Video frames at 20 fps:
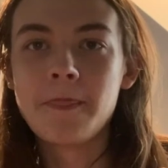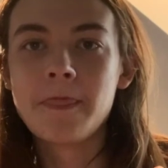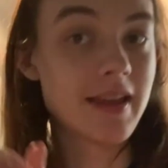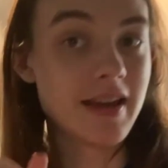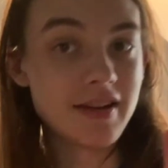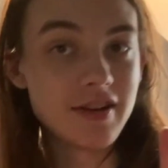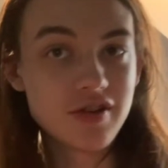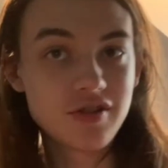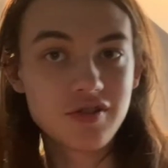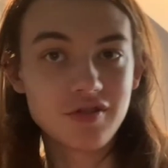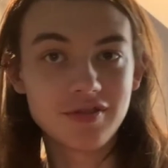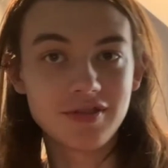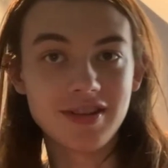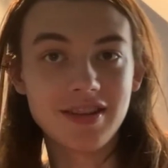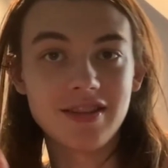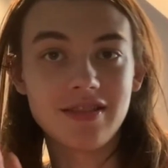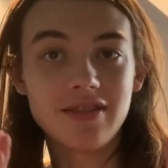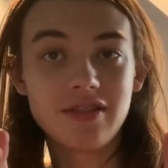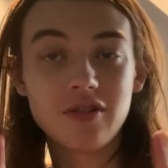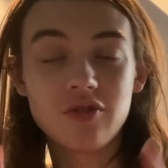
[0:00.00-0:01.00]
Additionally,
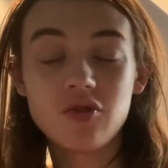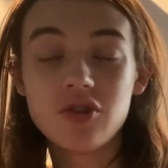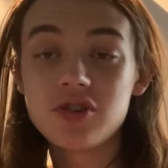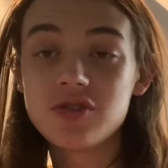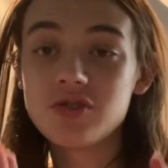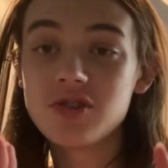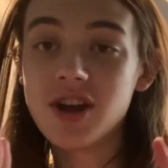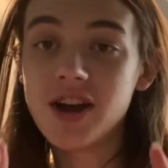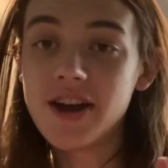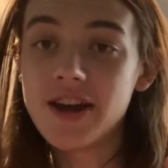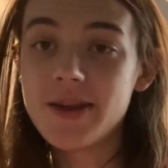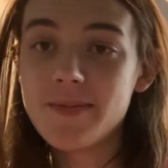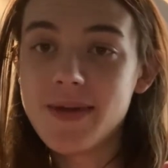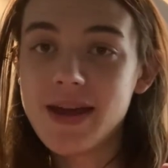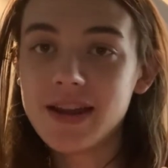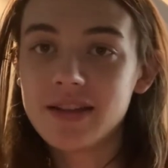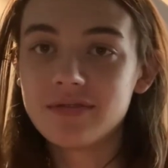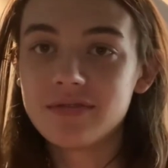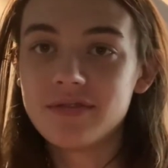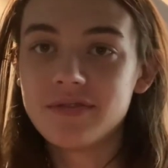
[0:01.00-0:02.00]
the creature
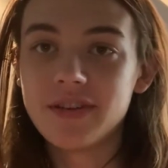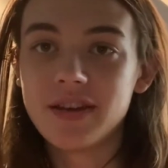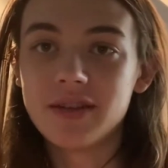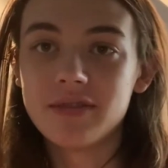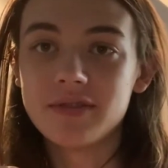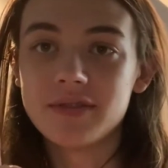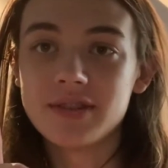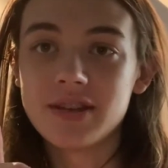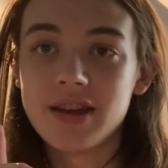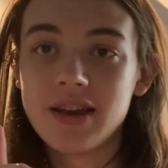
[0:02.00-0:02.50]
automatically fails